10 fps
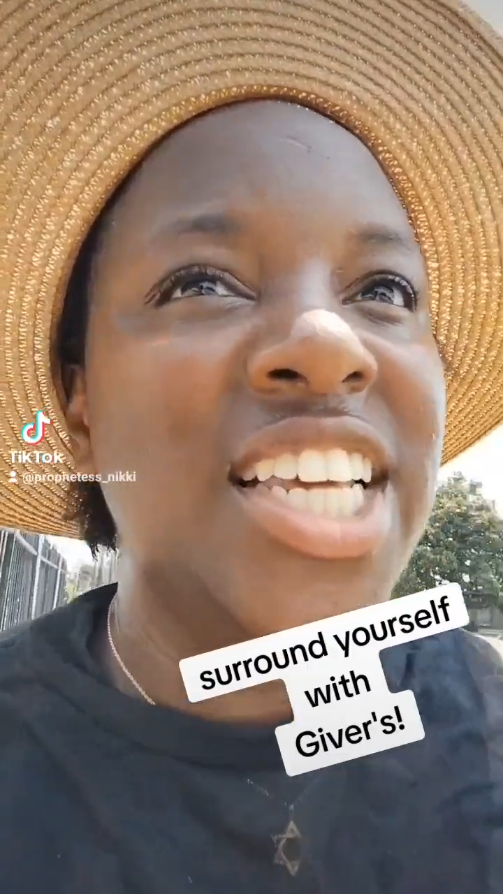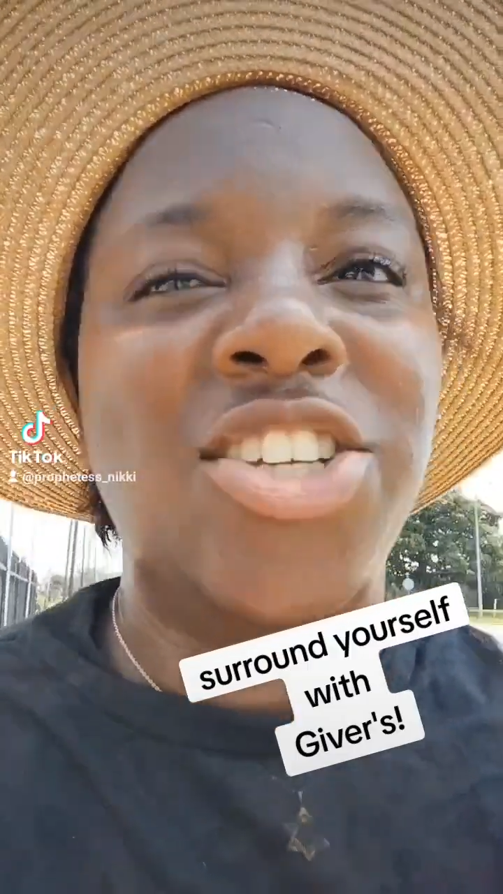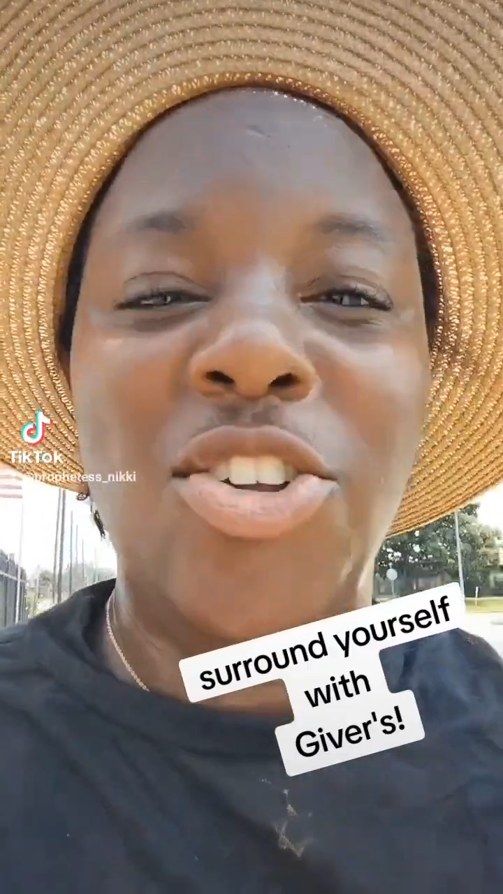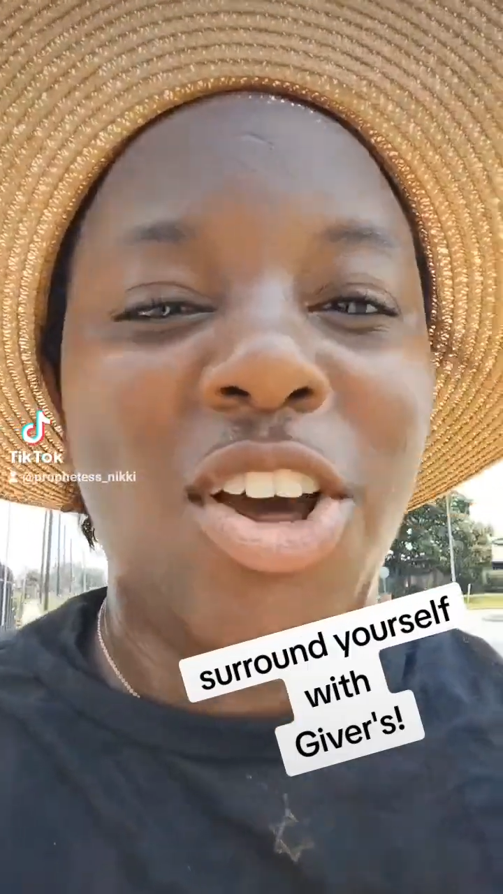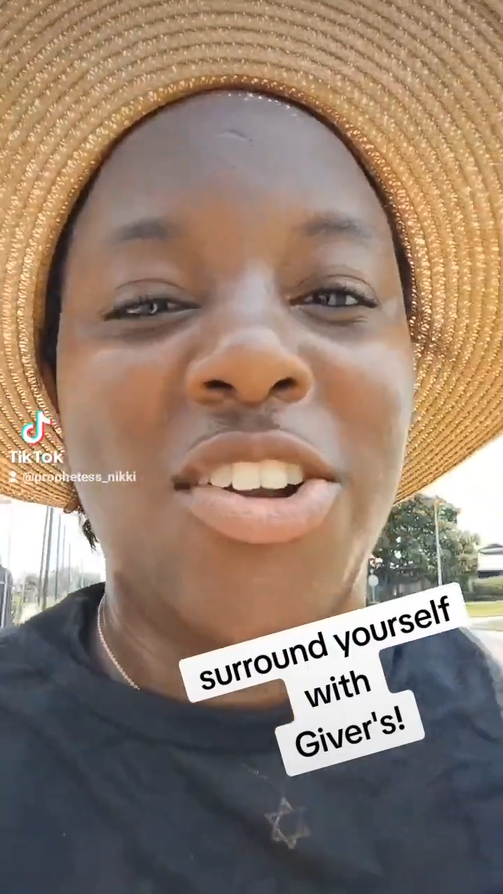
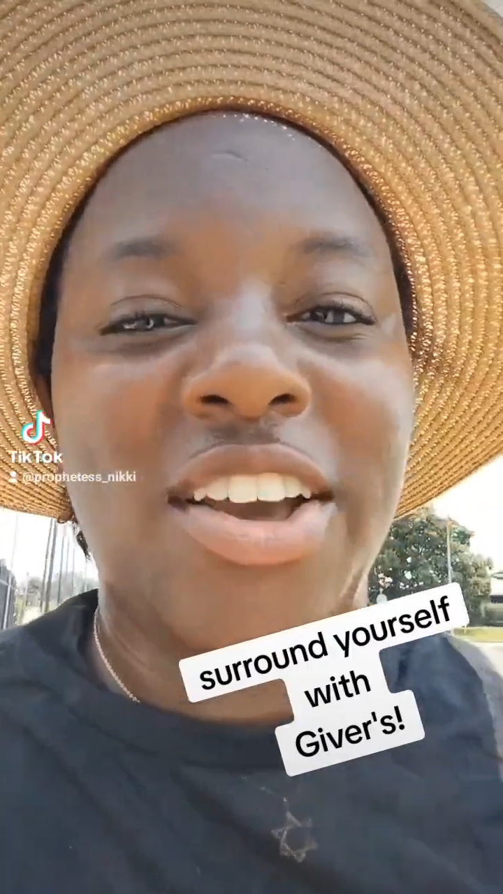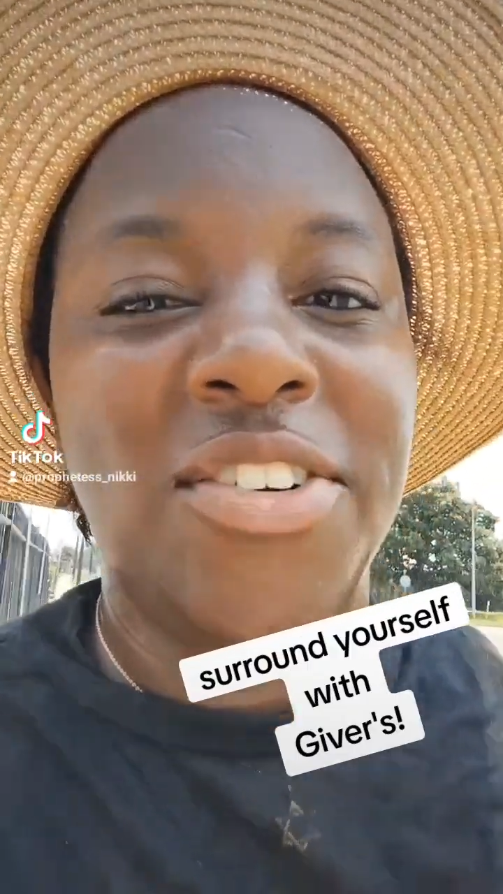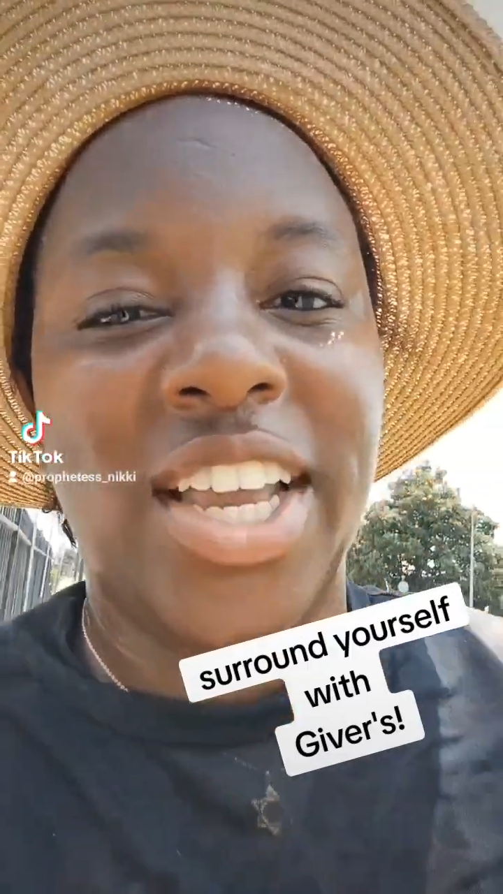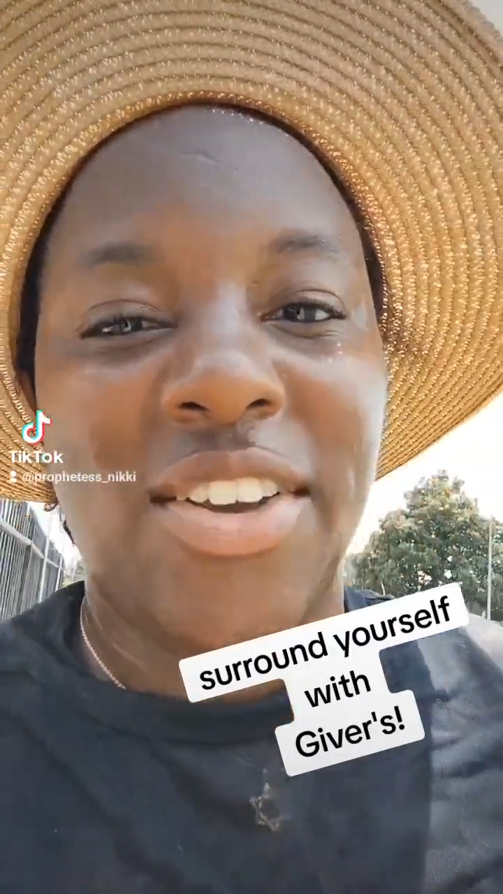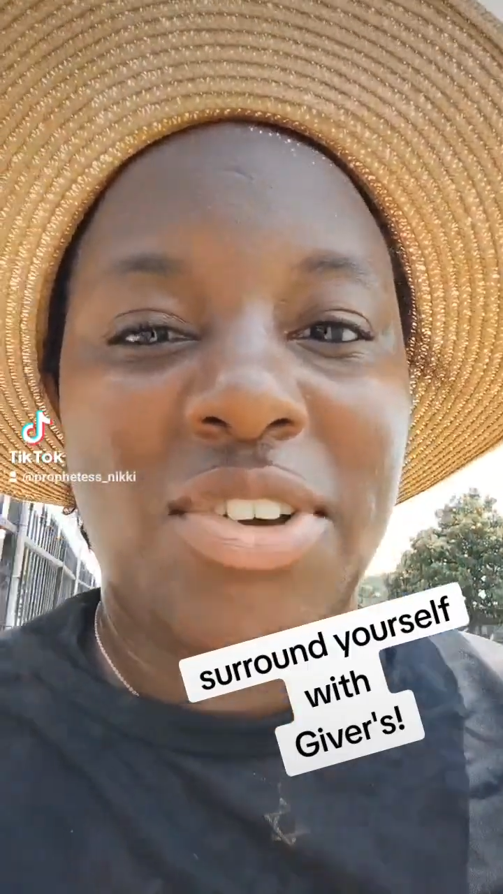it's
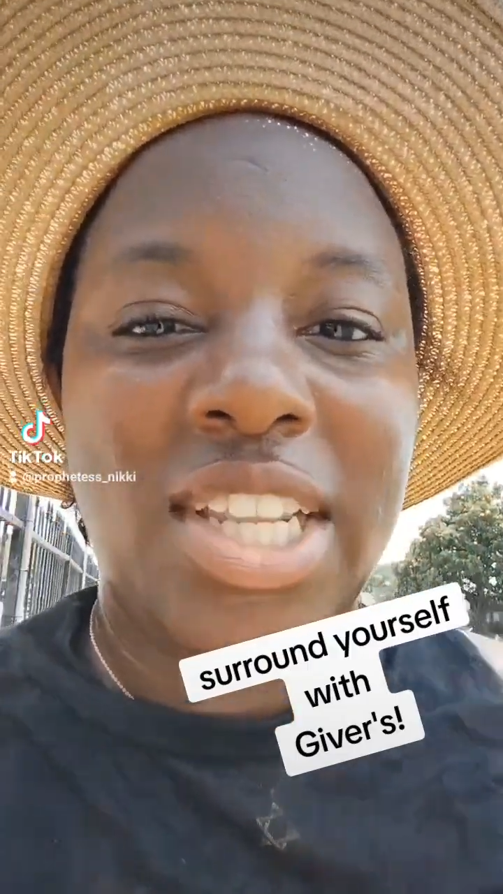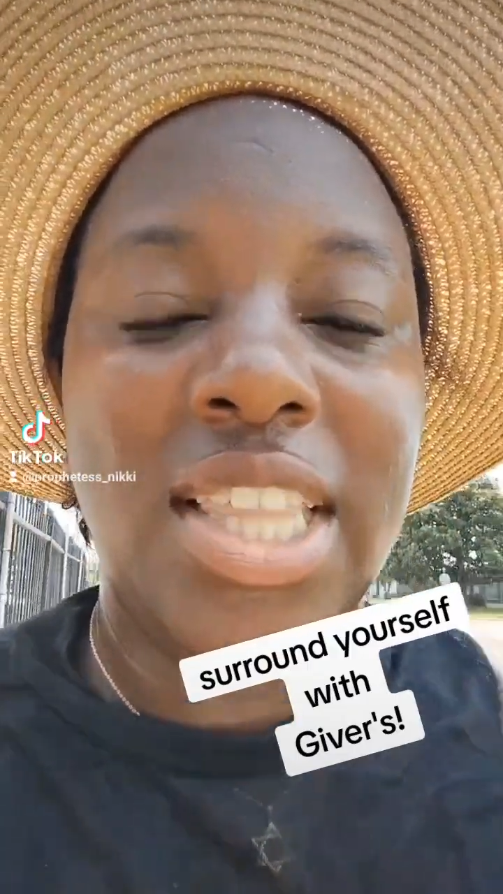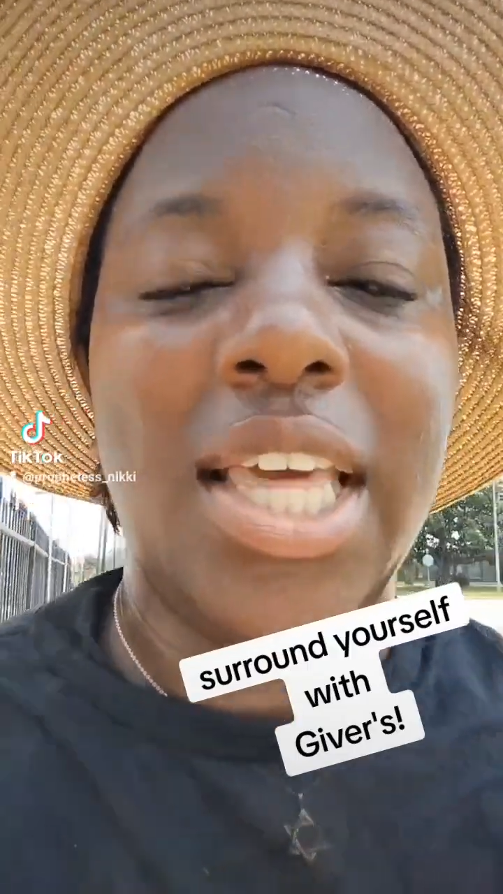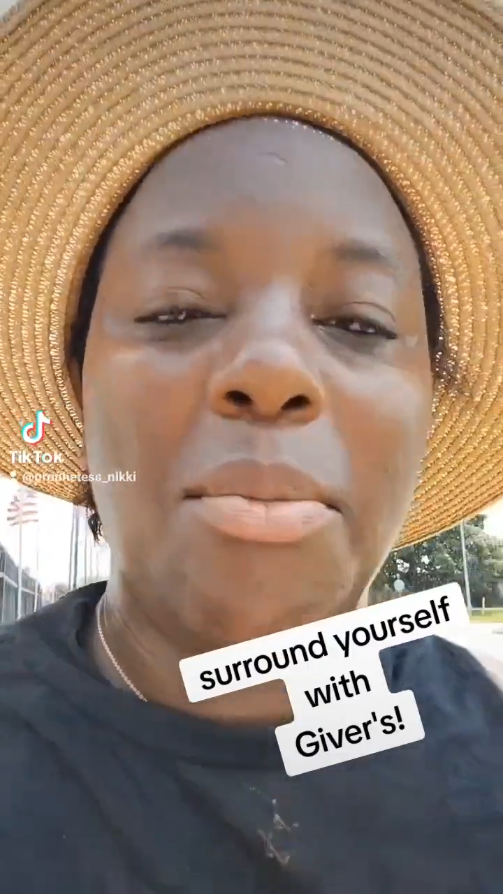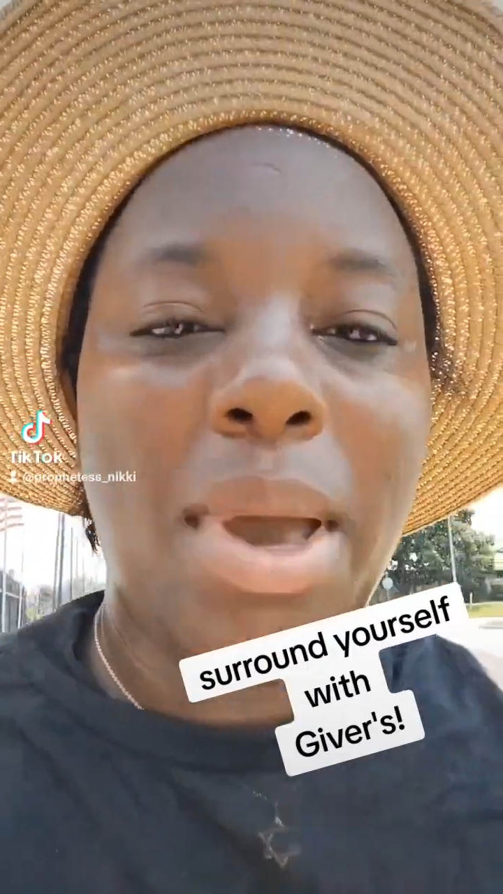like an
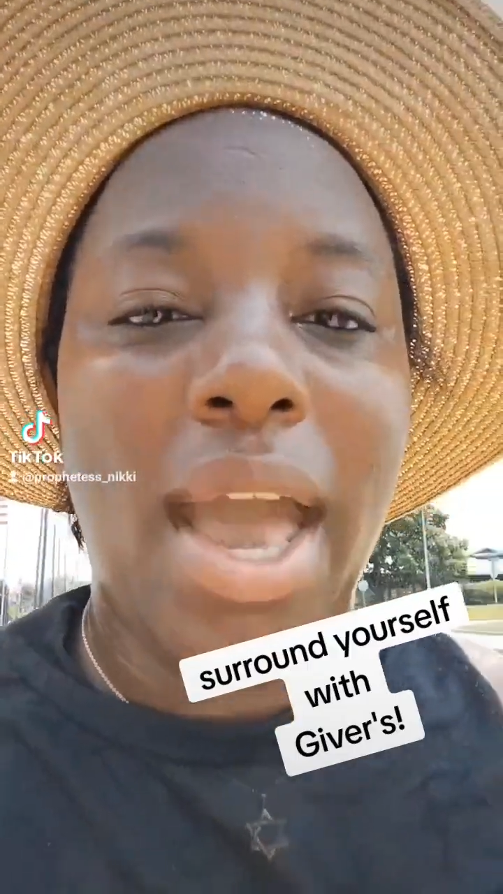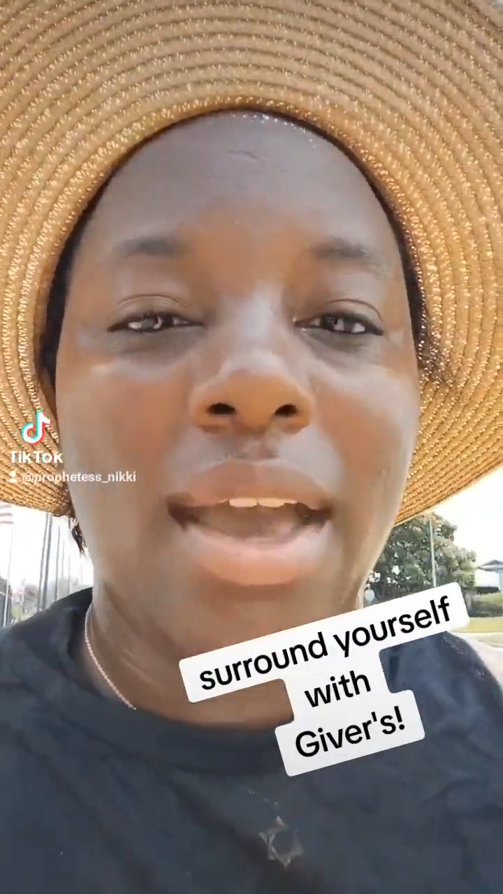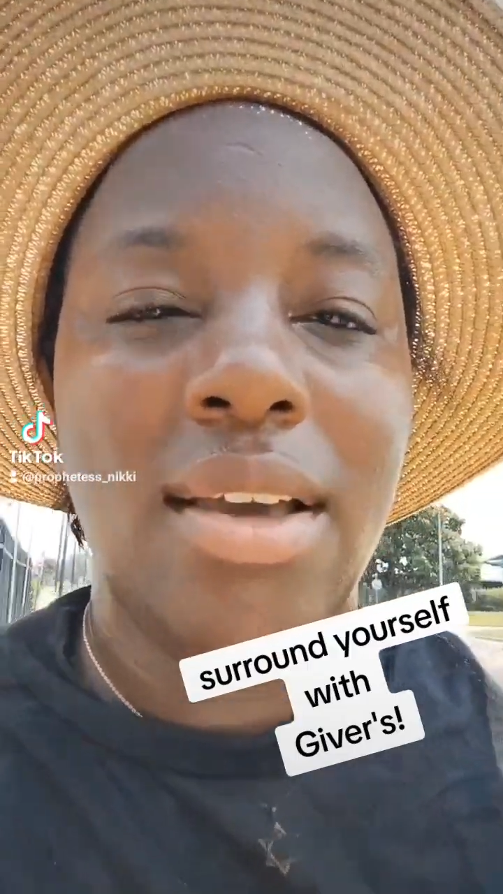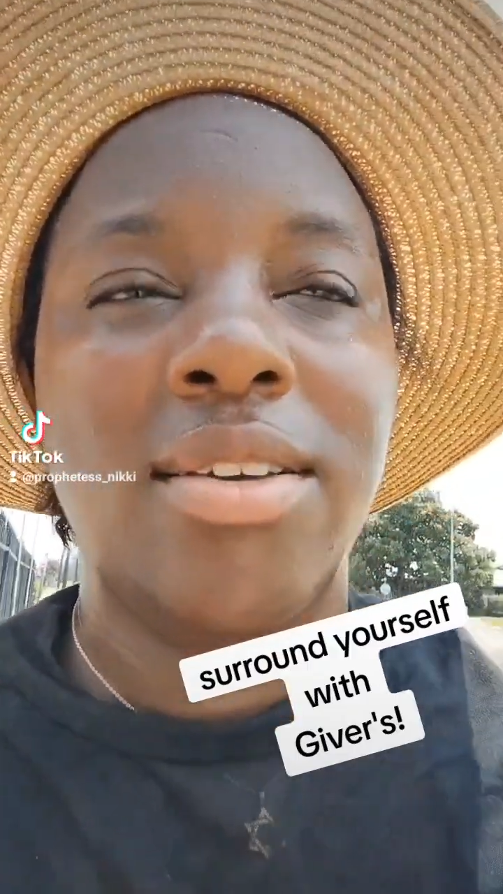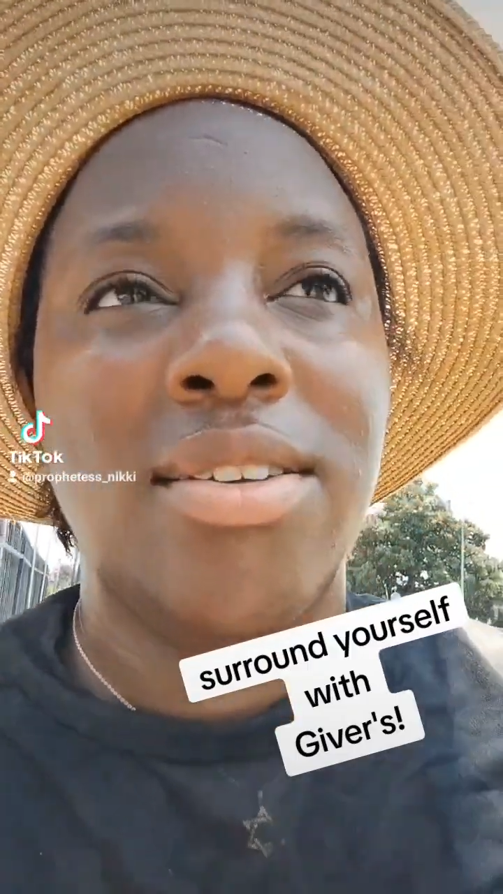effect
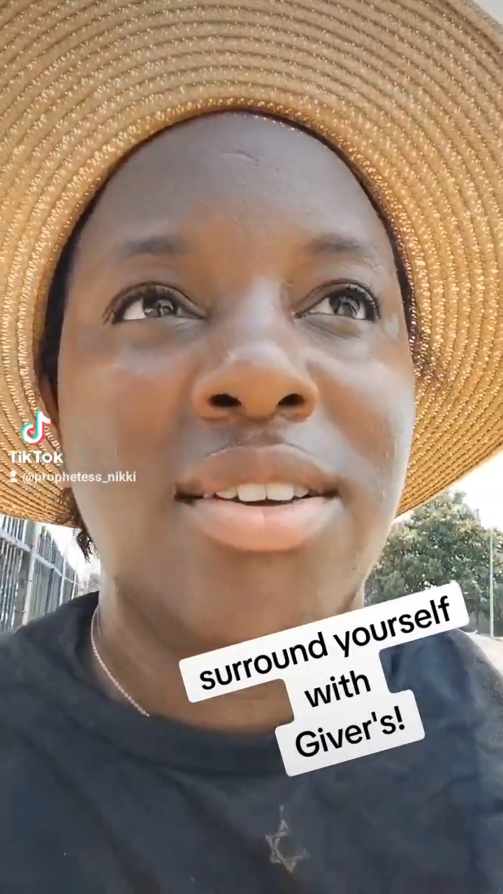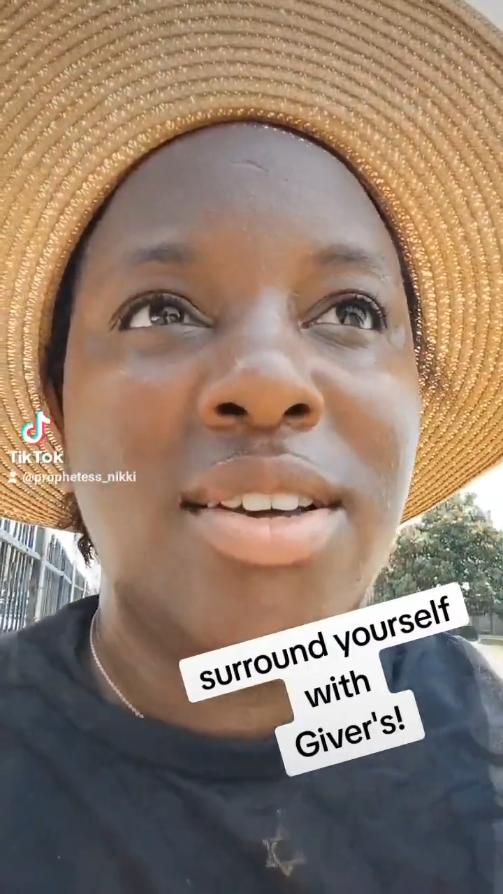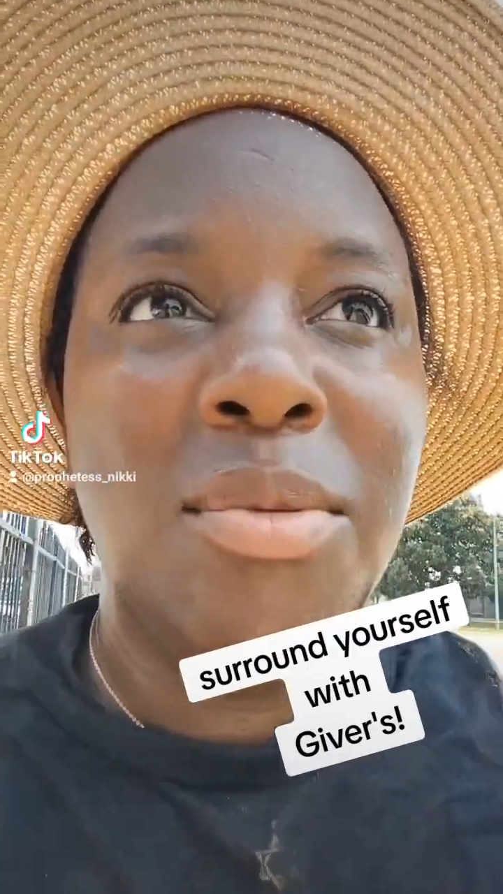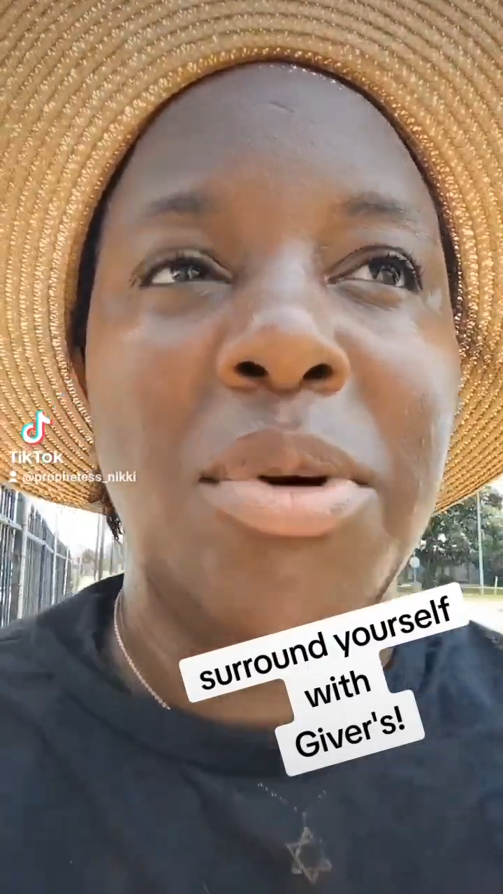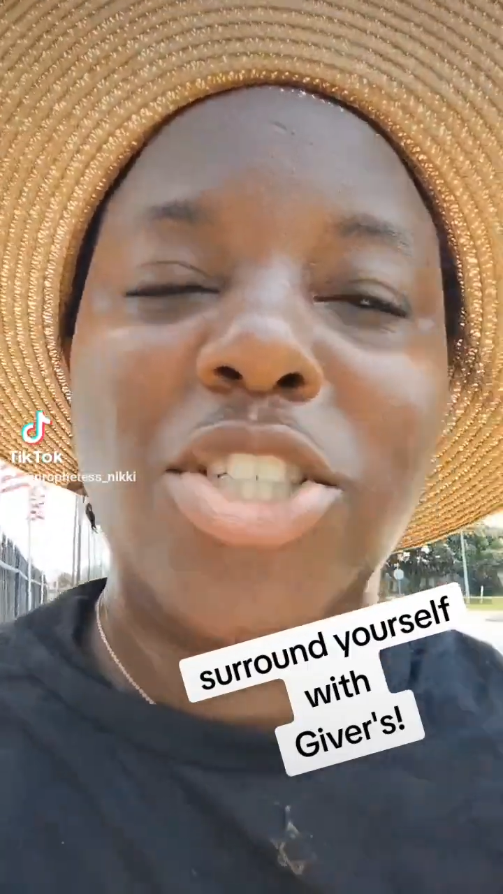it's like